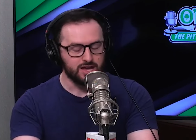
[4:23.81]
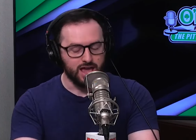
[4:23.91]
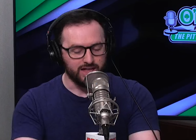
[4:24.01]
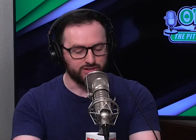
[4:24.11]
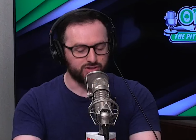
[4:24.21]

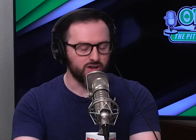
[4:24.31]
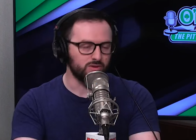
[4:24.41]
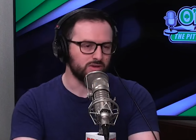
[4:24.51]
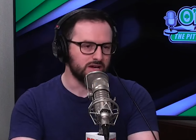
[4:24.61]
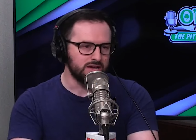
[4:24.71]
And
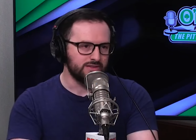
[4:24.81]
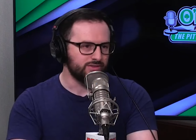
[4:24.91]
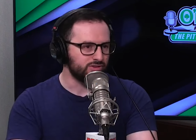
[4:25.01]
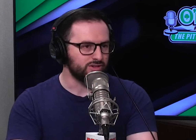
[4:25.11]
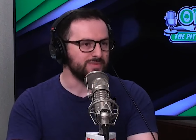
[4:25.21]
so,
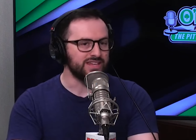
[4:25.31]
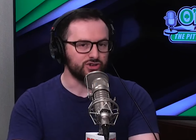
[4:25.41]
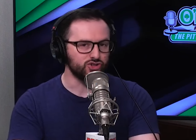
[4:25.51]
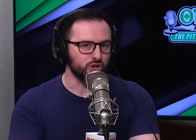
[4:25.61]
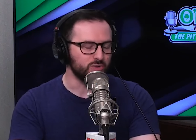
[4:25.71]
to me,
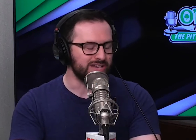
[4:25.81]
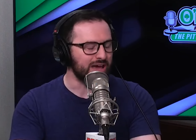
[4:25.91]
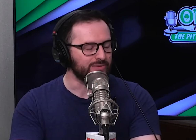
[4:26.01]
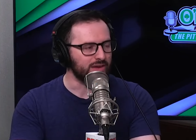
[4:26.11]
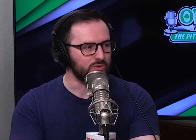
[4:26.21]
there's no
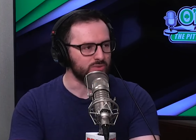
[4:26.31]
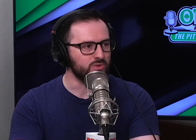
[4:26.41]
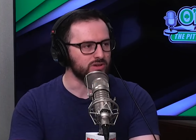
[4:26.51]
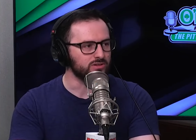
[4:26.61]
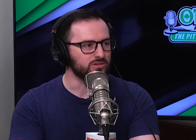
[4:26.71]
doubt that we
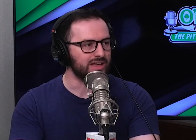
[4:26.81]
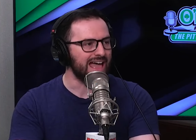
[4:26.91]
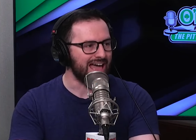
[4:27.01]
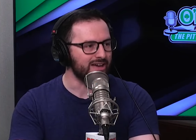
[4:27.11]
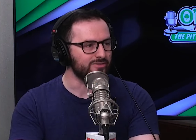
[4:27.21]
will
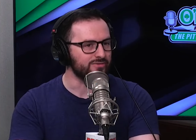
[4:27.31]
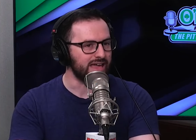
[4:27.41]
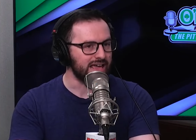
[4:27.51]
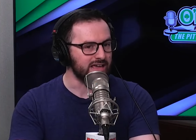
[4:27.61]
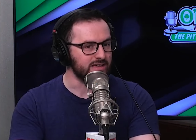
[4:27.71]
have
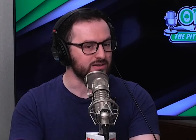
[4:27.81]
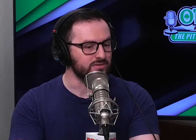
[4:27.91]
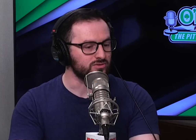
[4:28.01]
a